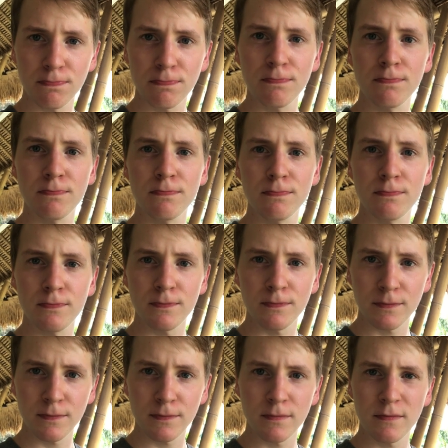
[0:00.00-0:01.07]

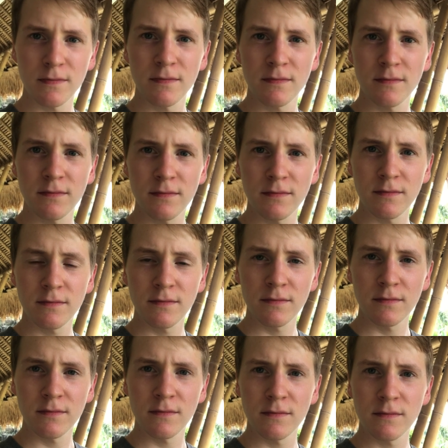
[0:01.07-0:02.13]

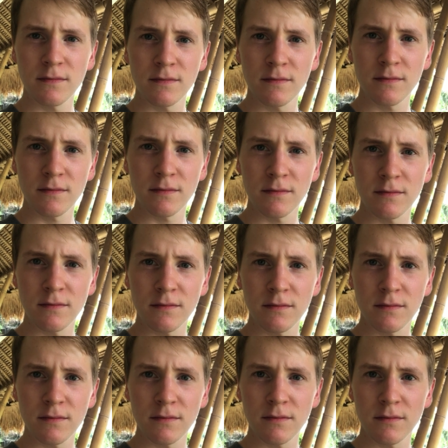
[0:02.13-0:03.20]

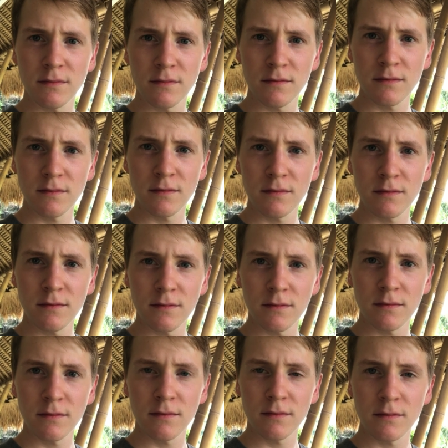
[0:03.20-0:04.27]

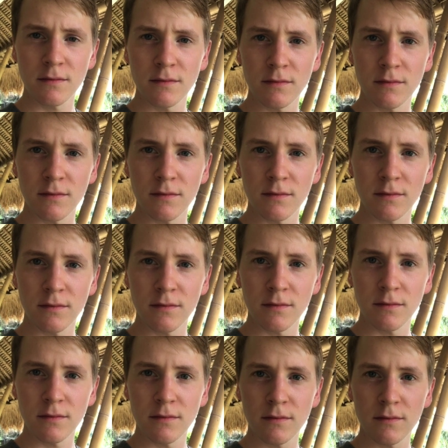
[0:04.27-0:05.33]

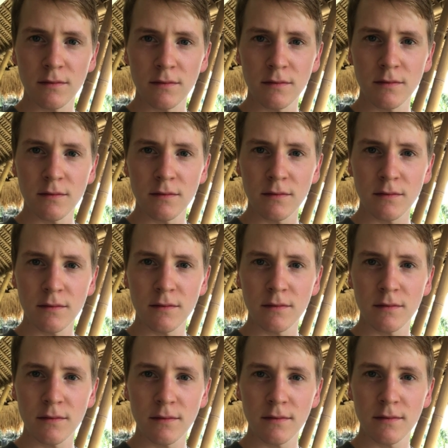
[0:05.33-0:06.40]

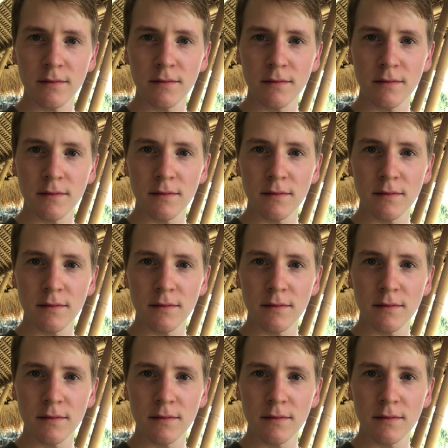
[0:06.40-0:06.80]
(silent)